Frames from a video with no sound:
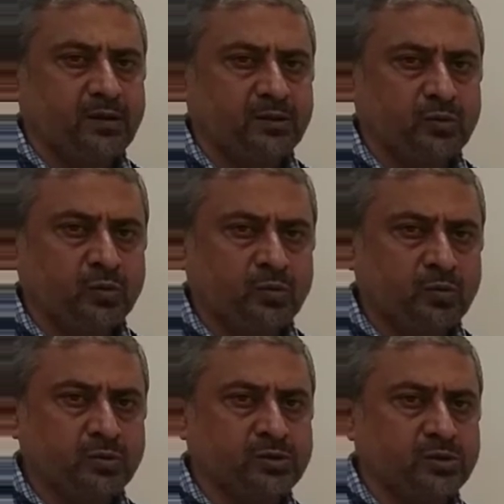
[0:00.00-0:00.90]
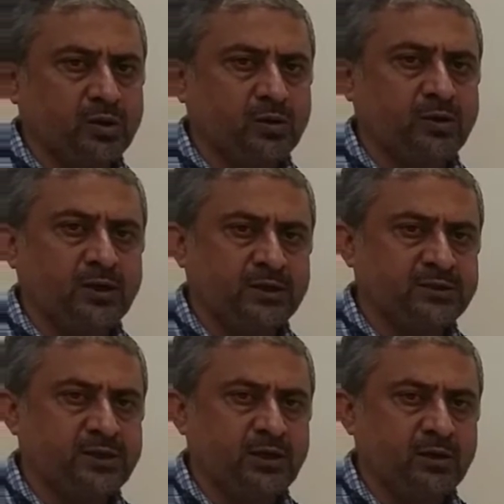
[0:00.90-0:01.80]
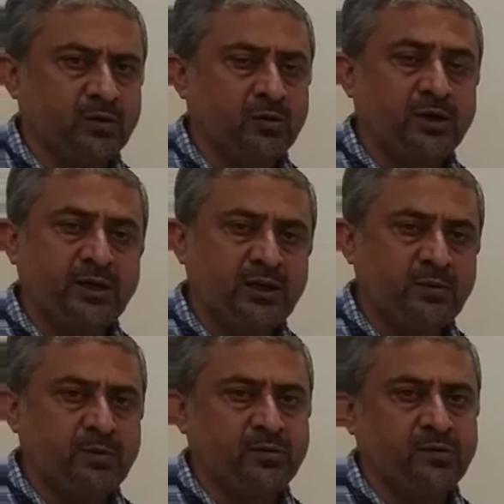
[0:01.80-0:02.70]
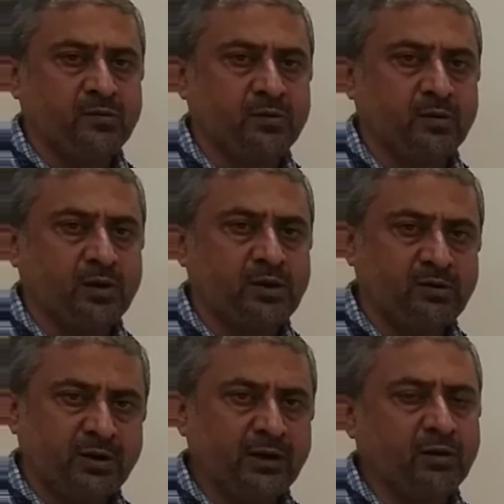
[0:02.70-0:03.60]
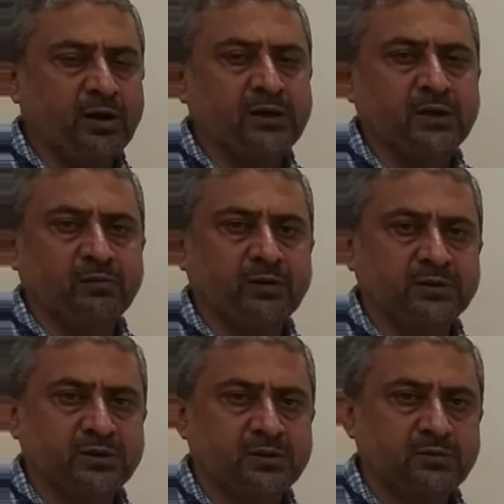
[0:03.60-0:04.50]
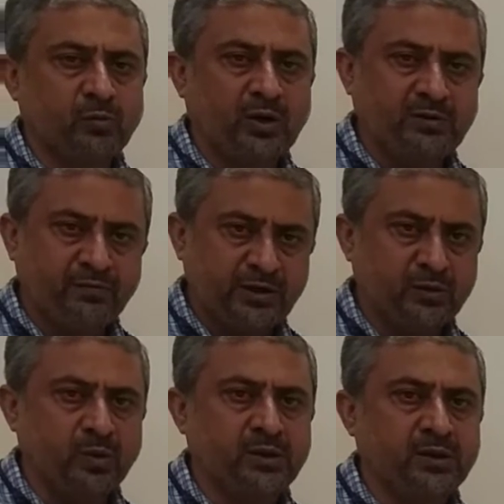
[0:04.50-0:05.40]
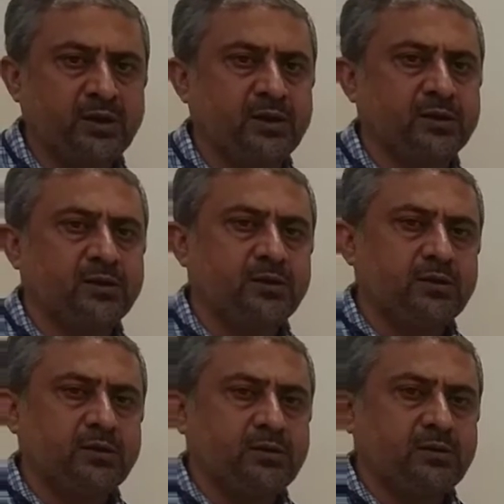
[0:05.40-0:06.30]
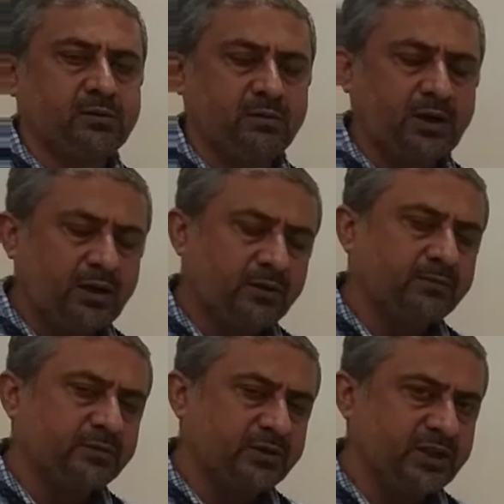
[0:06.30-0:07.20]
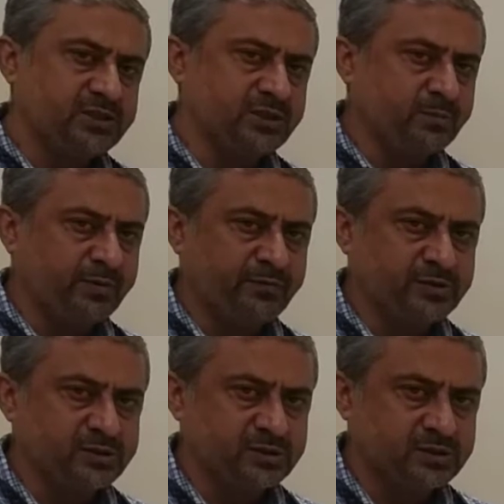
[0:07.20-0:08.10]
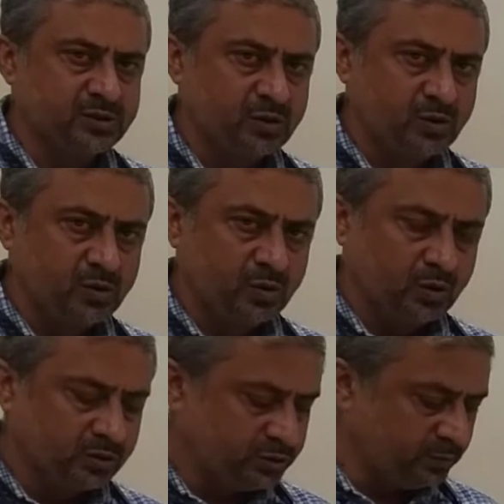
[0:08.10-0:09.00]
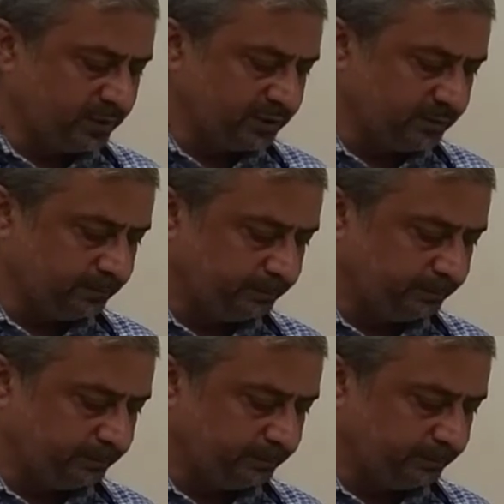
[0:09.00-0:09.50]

those goods on a large scale, on a daily basis, at regular intervals, quite frequently, right? Taste and preferences also matter.